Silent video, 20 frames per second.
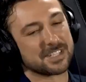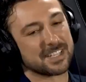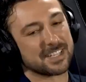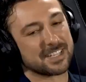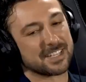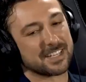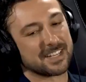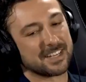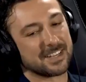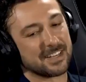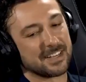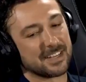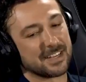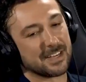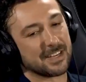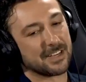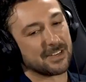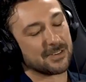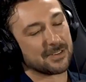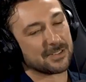did
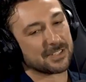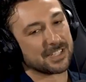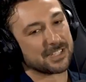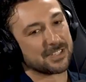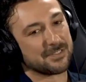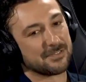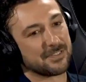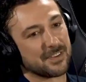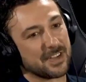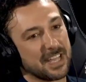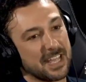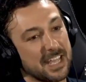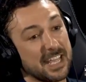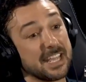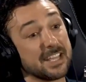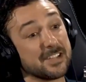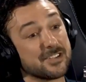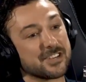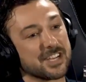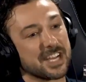an audition for
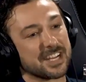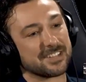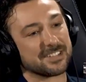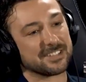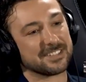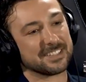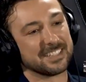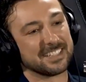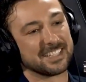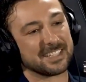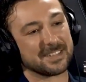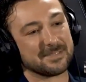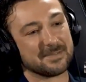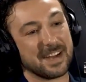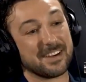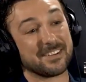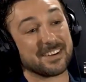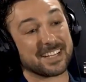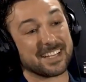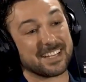E! Channel in
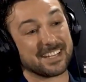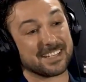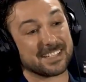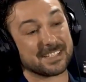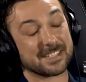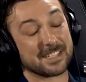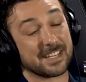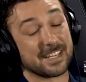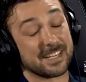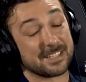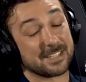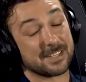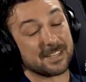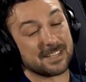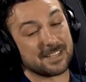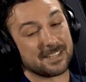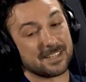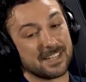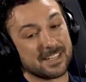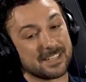America as
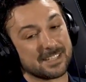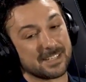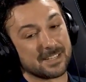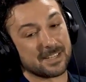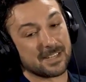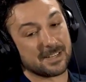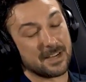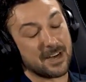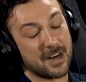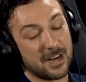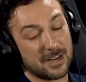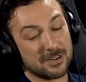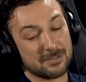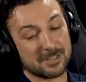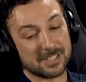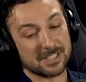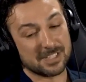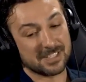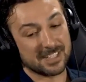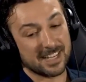a
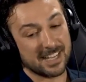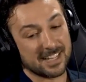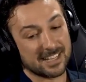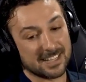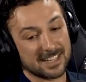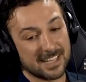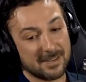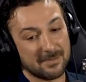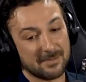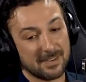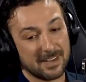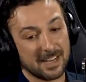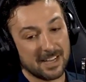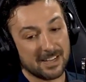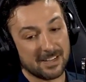host, and